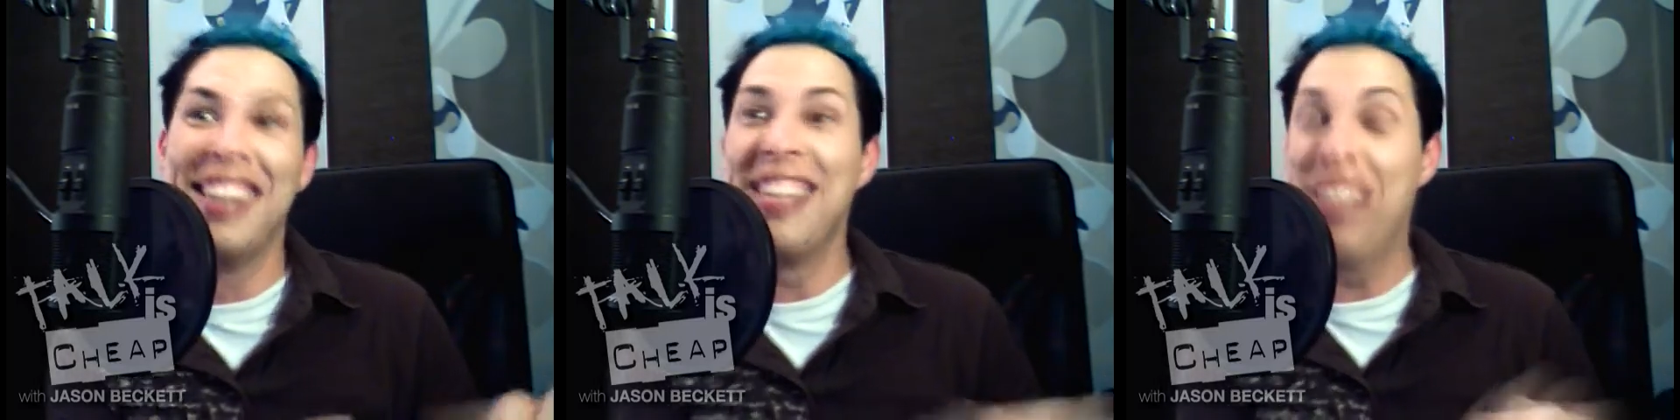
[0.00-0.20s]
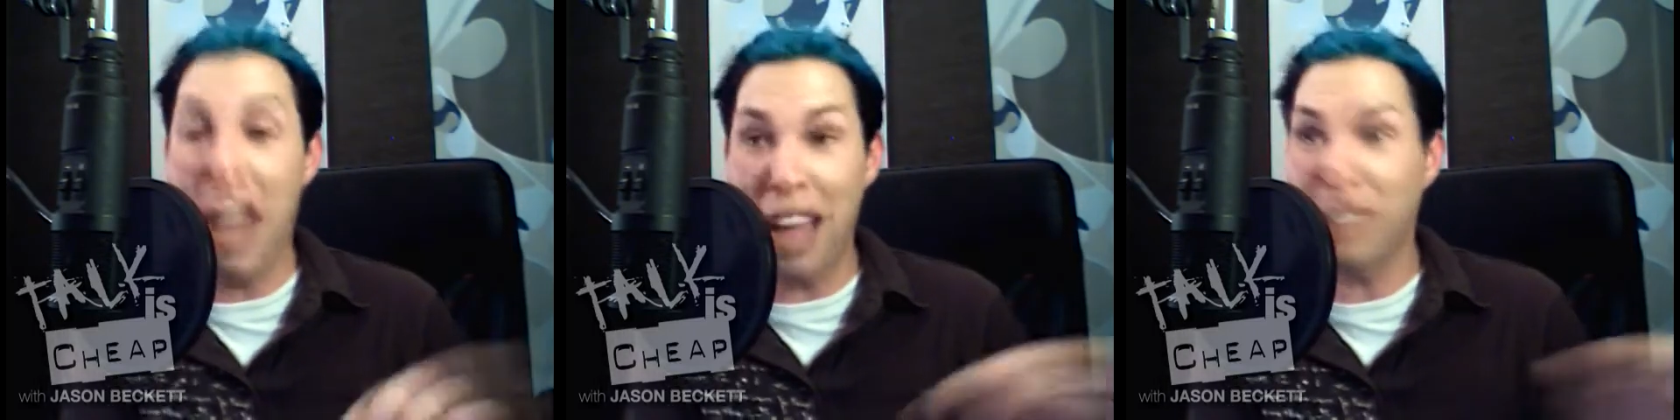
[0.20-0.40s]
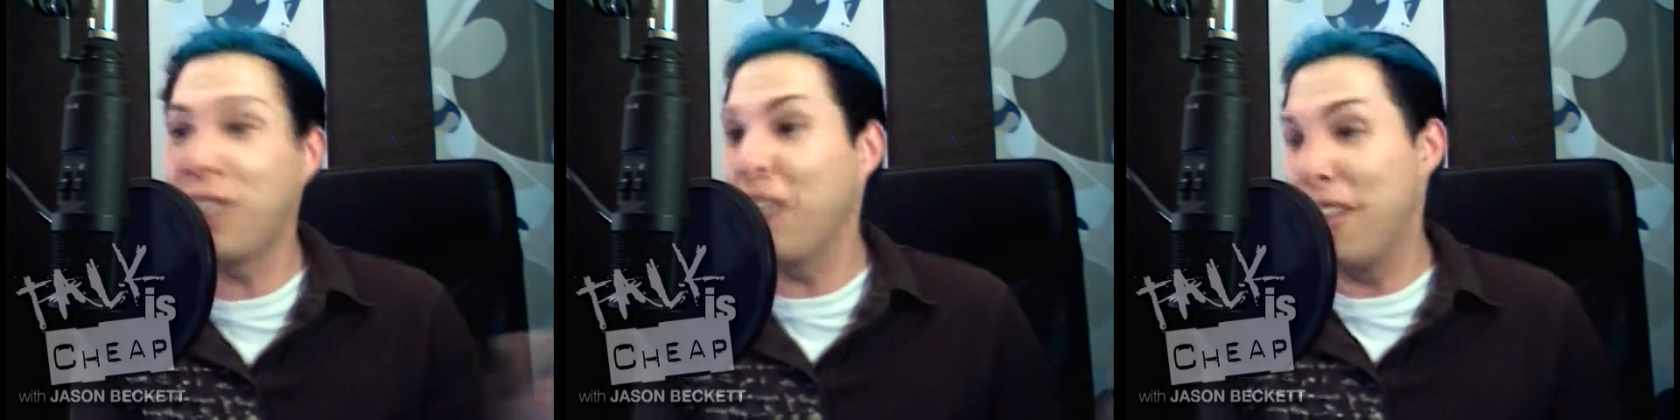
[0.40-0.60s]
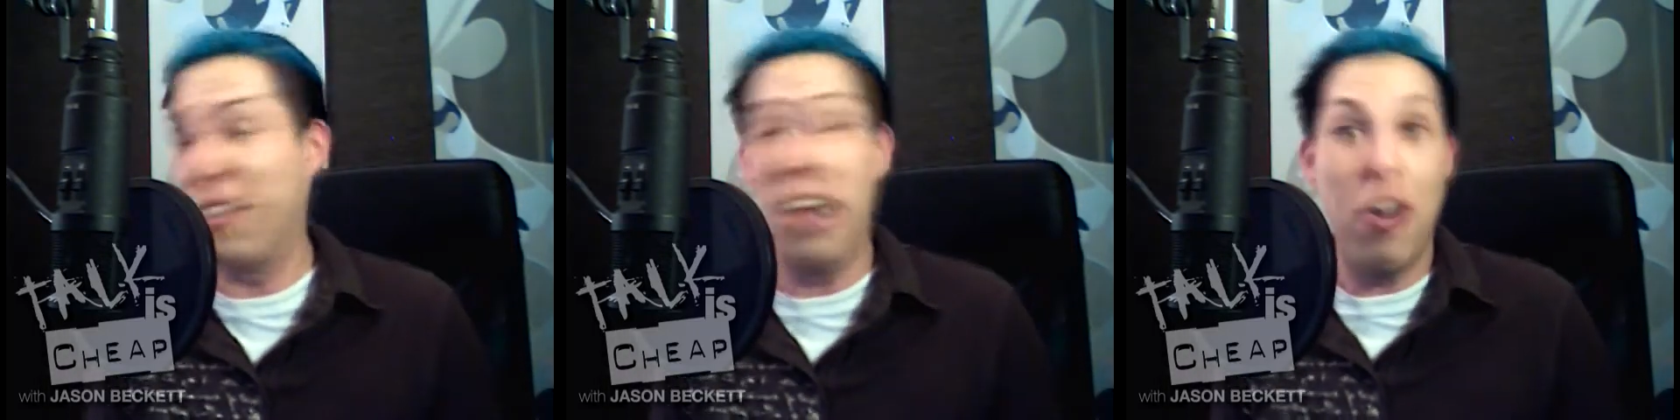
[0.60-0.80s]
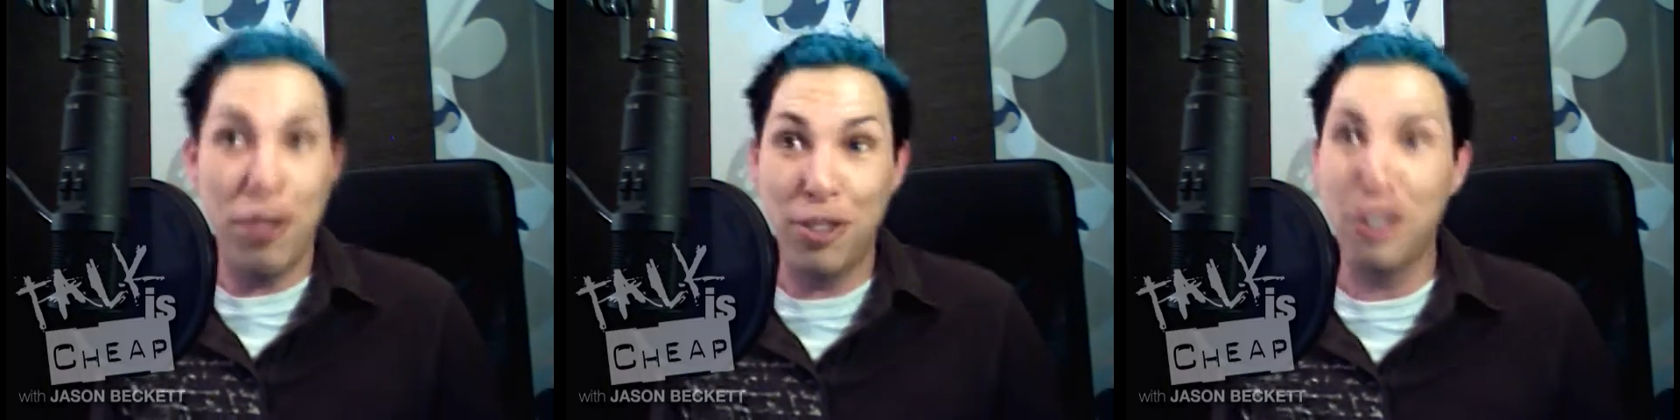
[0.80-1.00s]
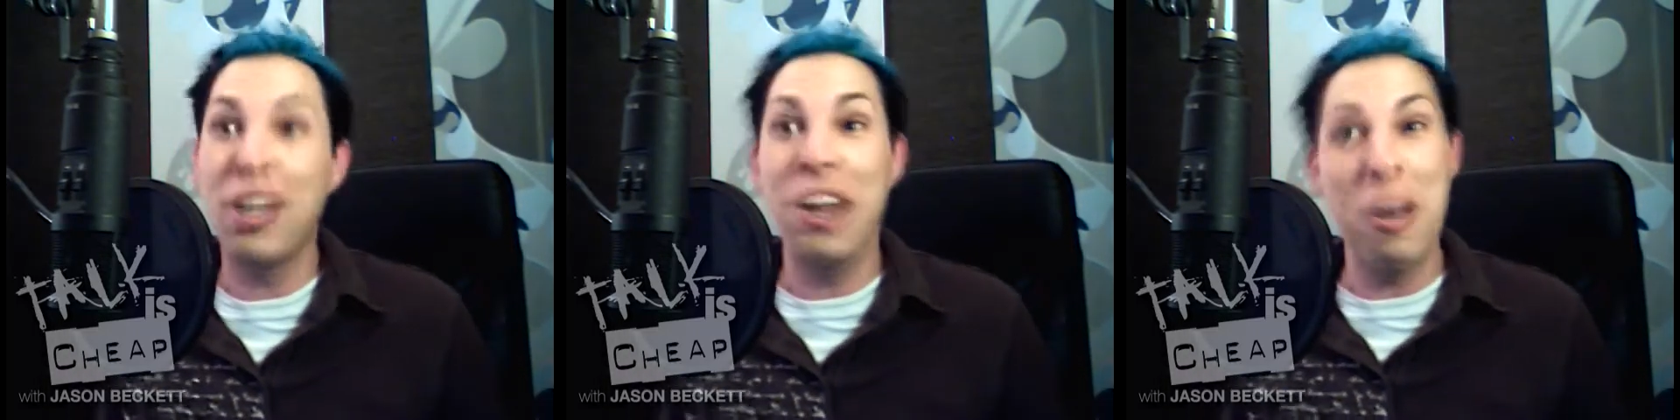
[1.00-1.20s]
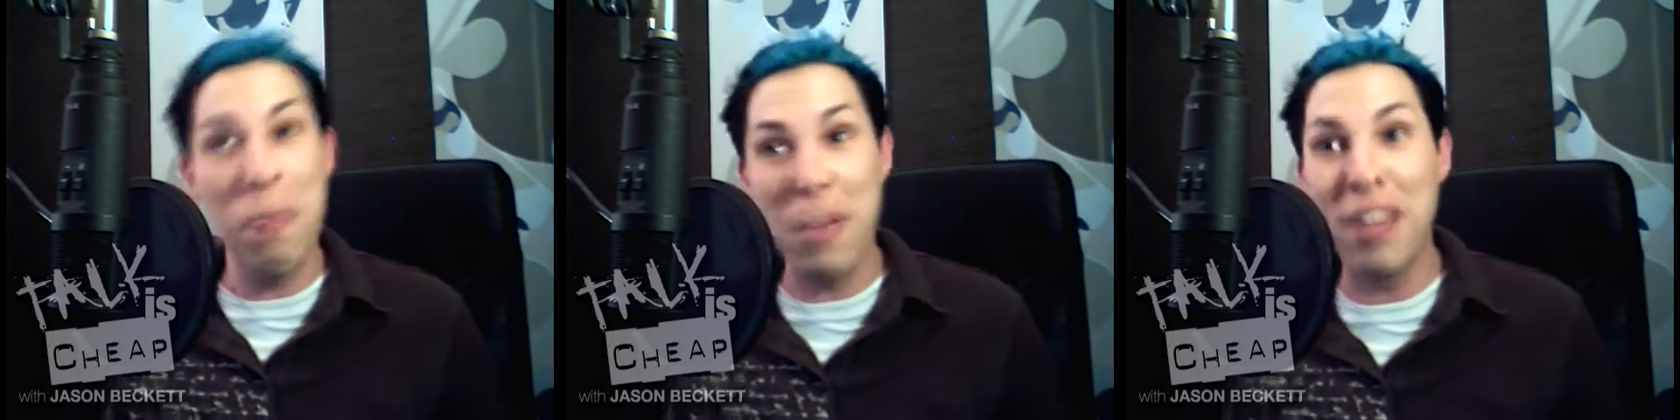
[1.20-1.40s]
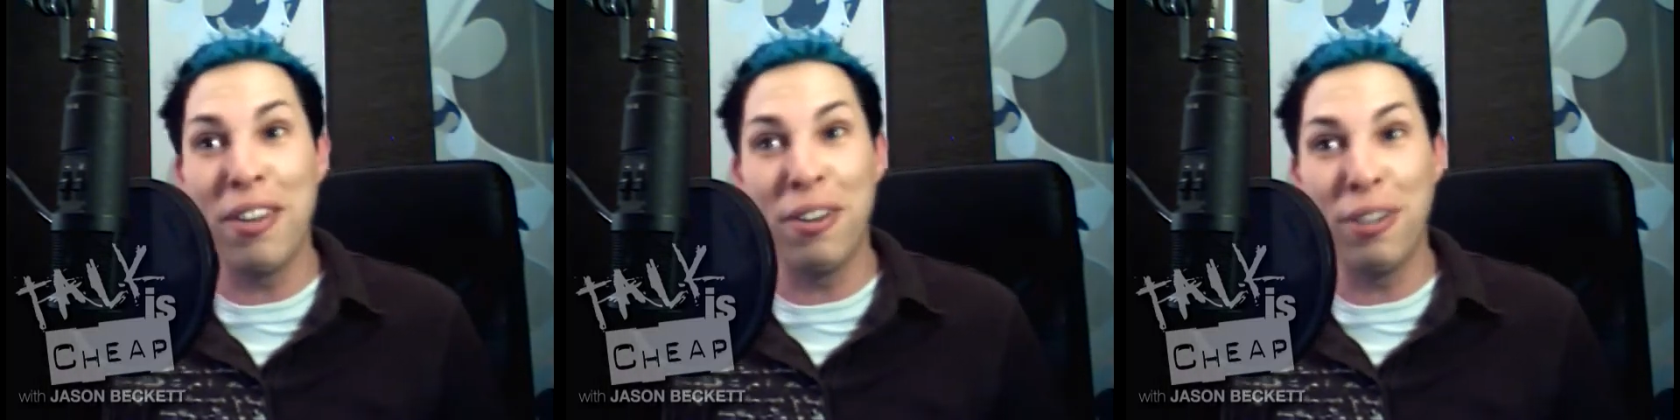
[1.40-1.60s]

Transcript: Those are going to be those